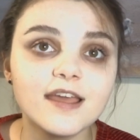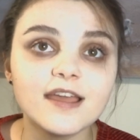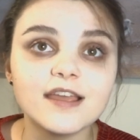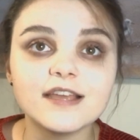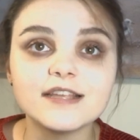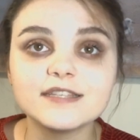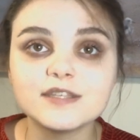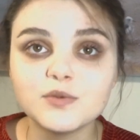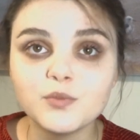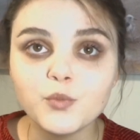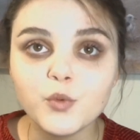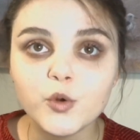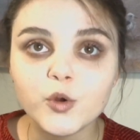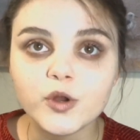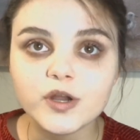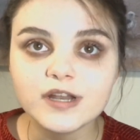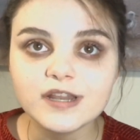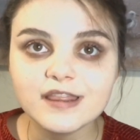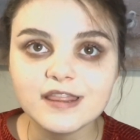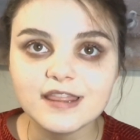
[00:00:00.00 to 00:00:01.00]
It's
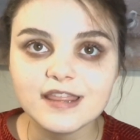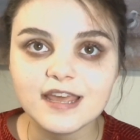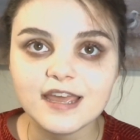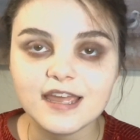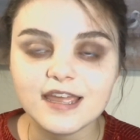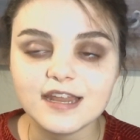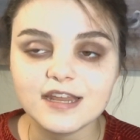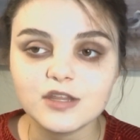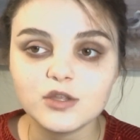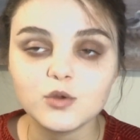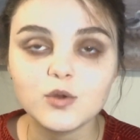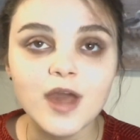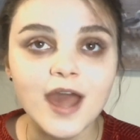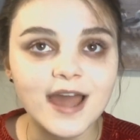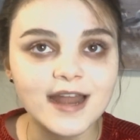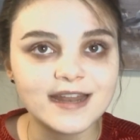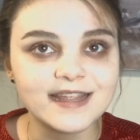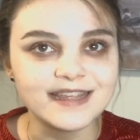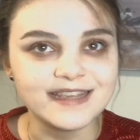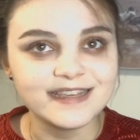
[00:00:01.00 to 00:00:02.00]
important that you
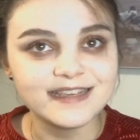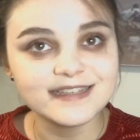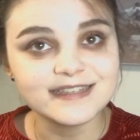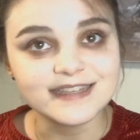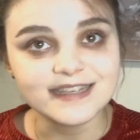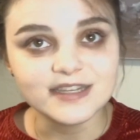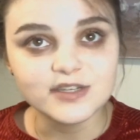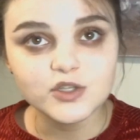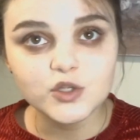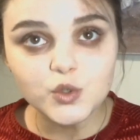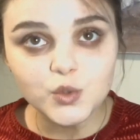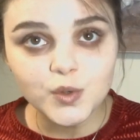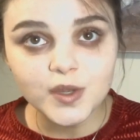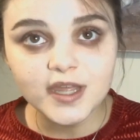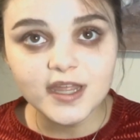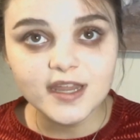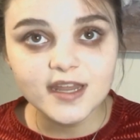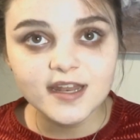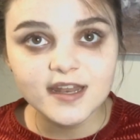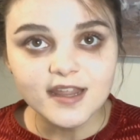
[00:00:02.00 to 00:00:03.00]
kind of ease into
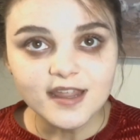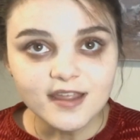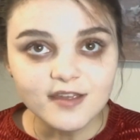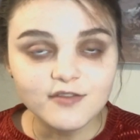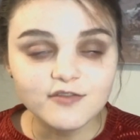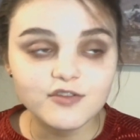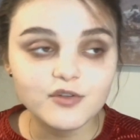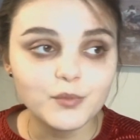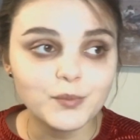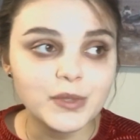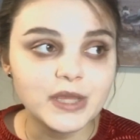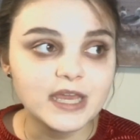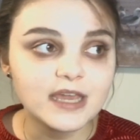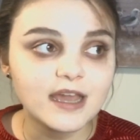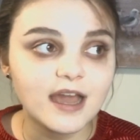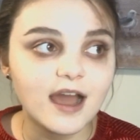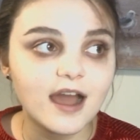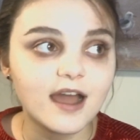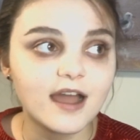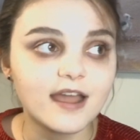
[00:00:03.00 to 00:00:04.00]
it. For me,
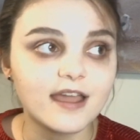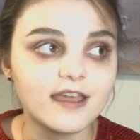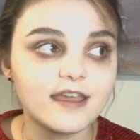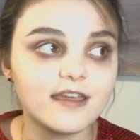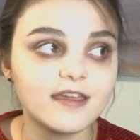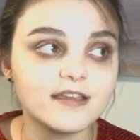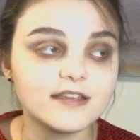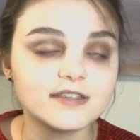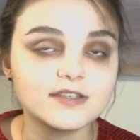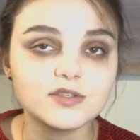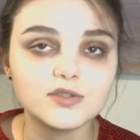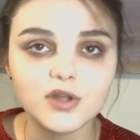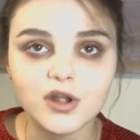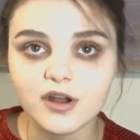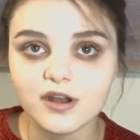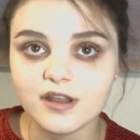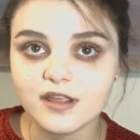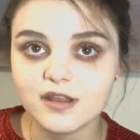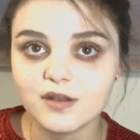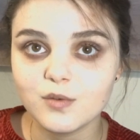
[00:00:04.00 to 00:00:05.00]
I
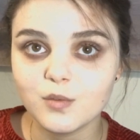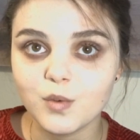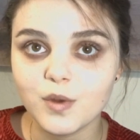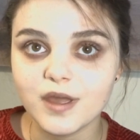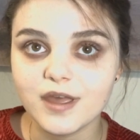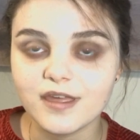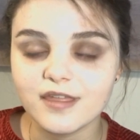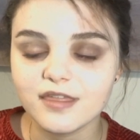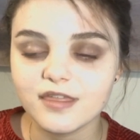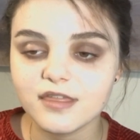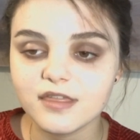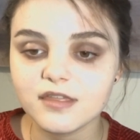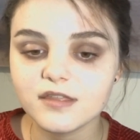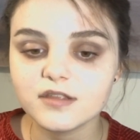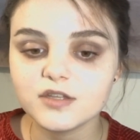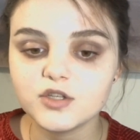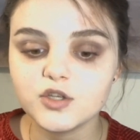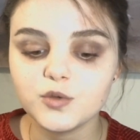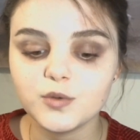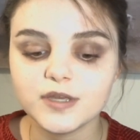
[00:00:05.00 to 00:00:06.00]
started with
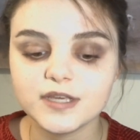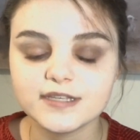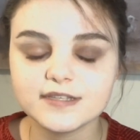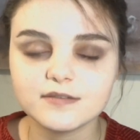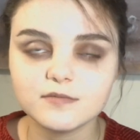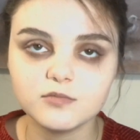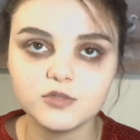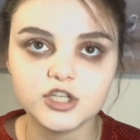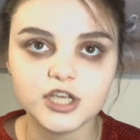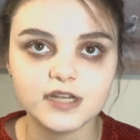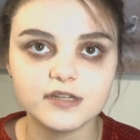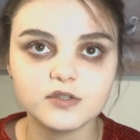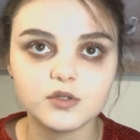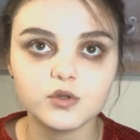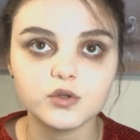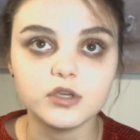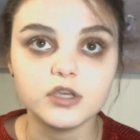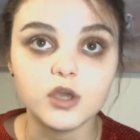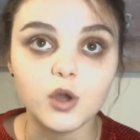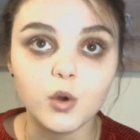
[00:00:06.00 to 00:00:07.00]
doing some
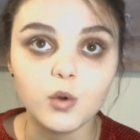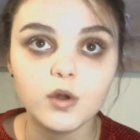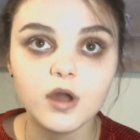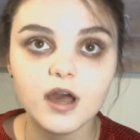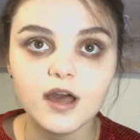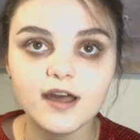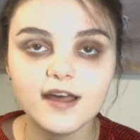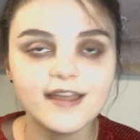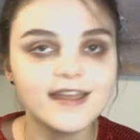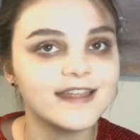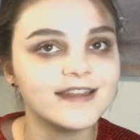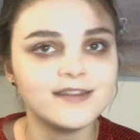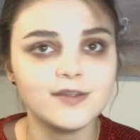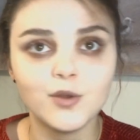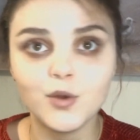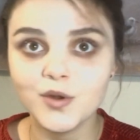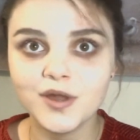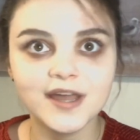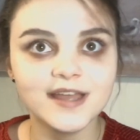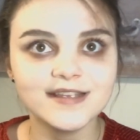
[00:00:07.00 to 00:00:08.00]
gentle yoga, and
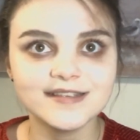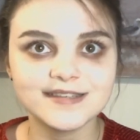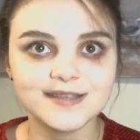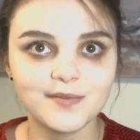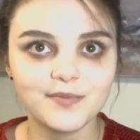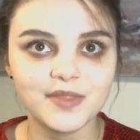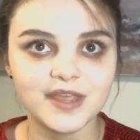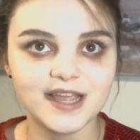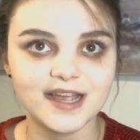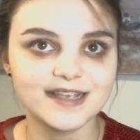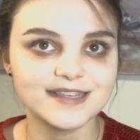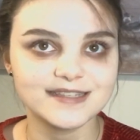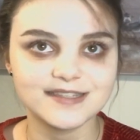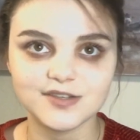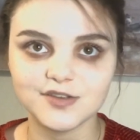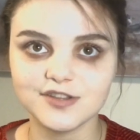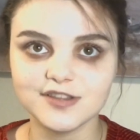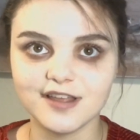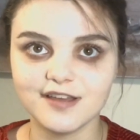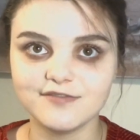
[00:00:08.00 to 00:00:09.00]
yoga is something I
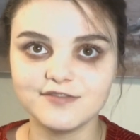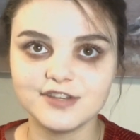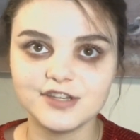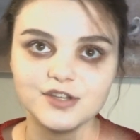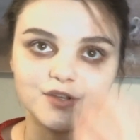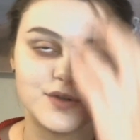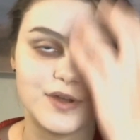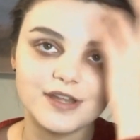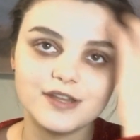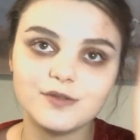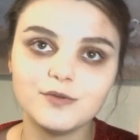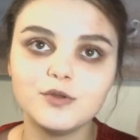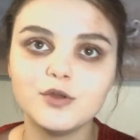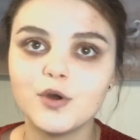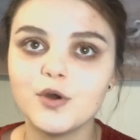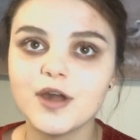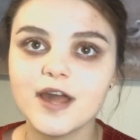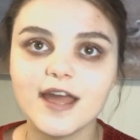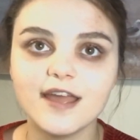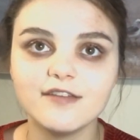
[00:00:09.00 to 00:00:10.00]
still love to do. I do
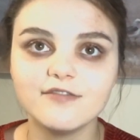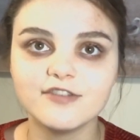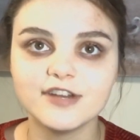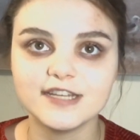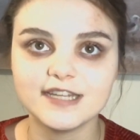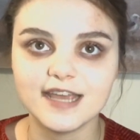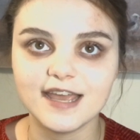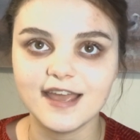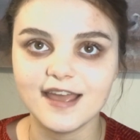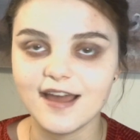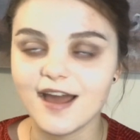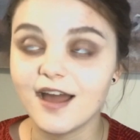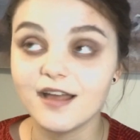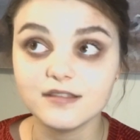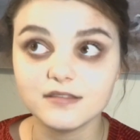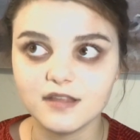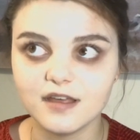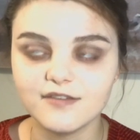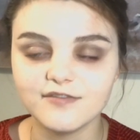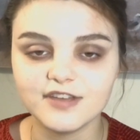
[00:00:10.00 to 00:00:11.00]
yoga every day. I
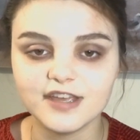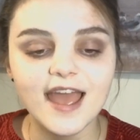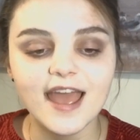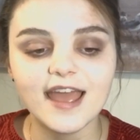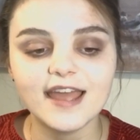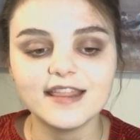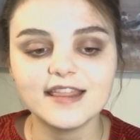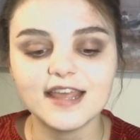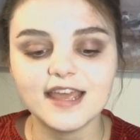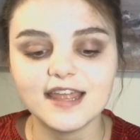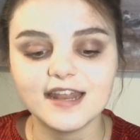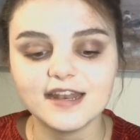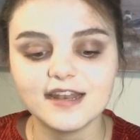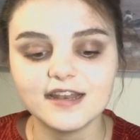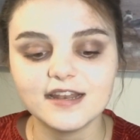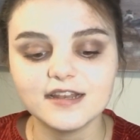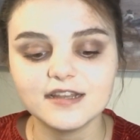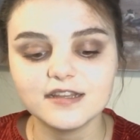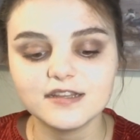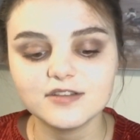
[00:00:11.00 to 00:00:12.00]
love it. And
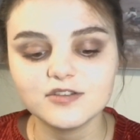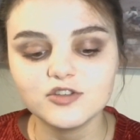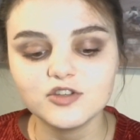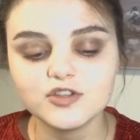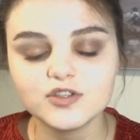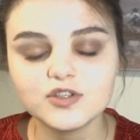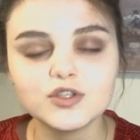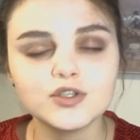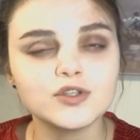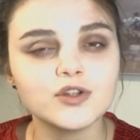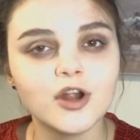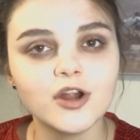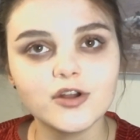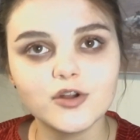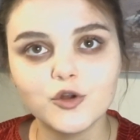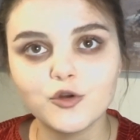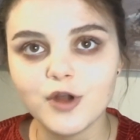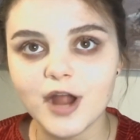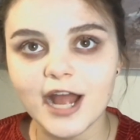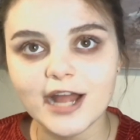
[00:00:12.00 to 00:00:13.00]
then just start
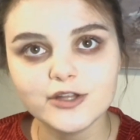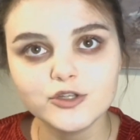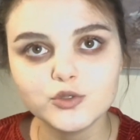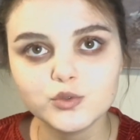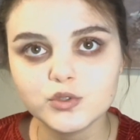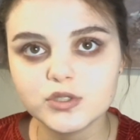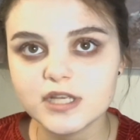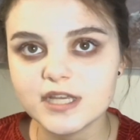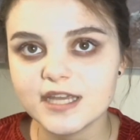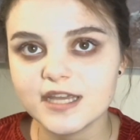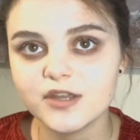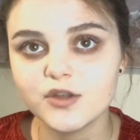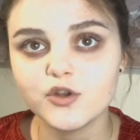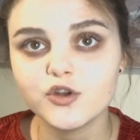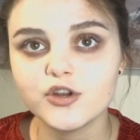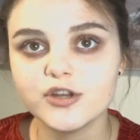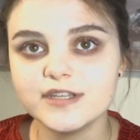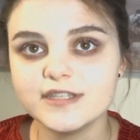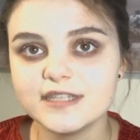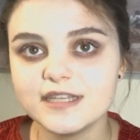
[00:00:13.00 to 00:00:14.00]
gradually
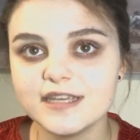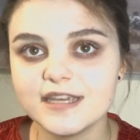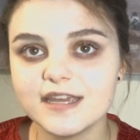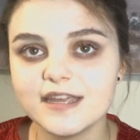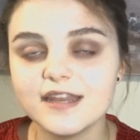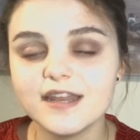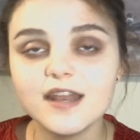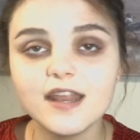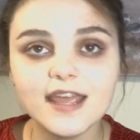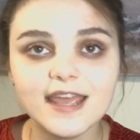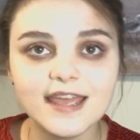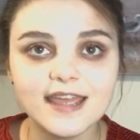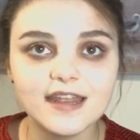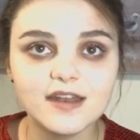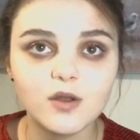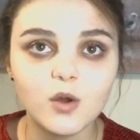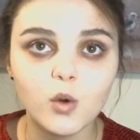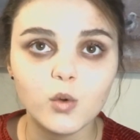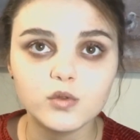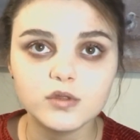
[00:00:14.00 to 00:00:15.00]
increasing it
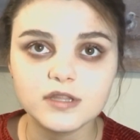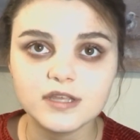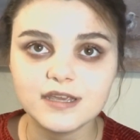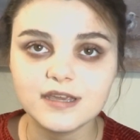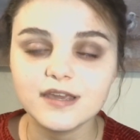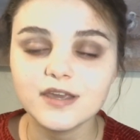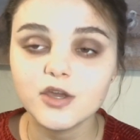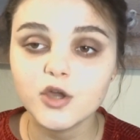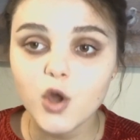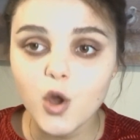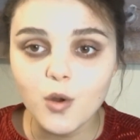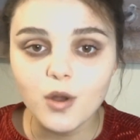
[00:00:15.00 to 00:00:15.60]
and only go